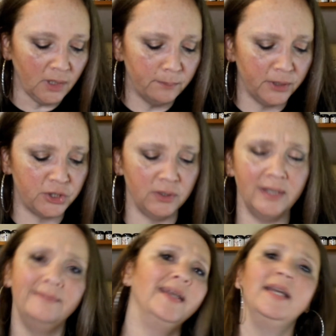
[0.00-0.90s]
But
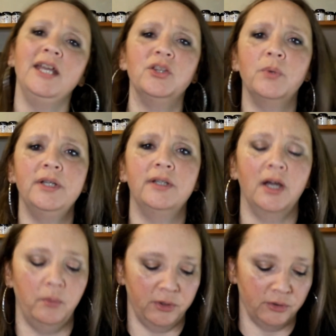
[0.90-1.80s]
either way you
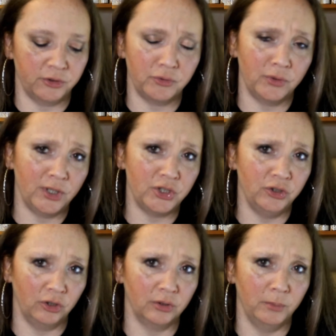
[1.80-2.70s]
go, whether it's
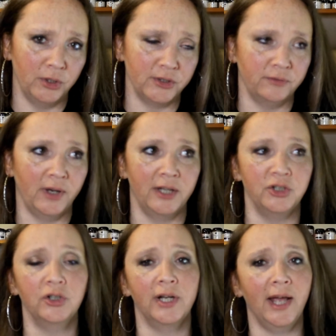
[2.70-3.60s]
traditional or emulsified,
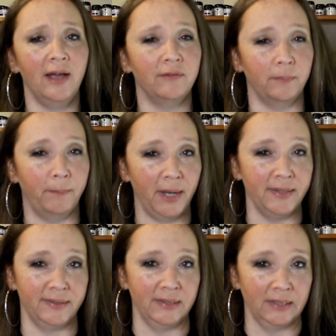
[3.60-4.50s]
you're going to have a
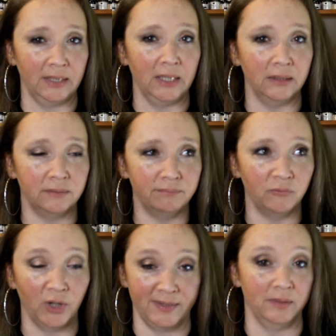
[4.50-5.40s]
basic
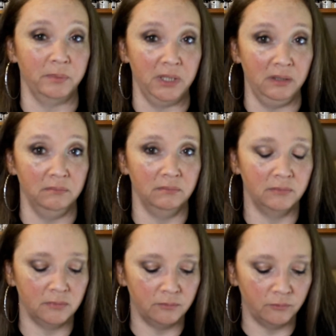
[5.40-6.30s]
recipe
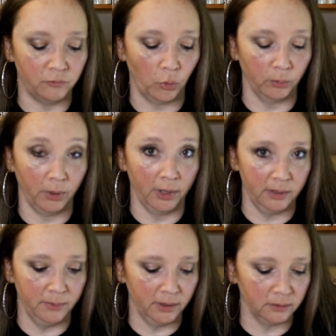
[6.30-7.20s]
for body
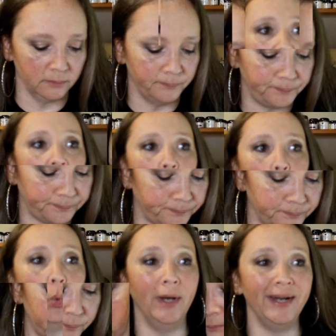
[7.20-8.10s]
butter.
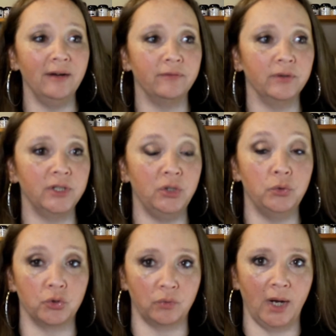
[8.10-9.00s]
Whatever you
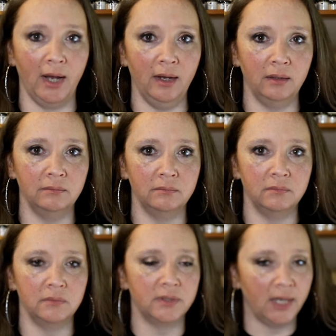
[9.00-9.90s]
try,
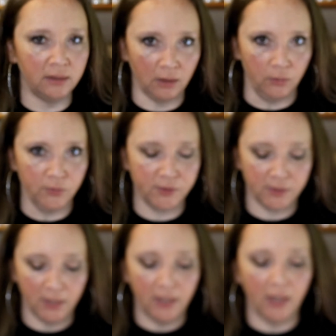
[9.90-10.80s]
take notes.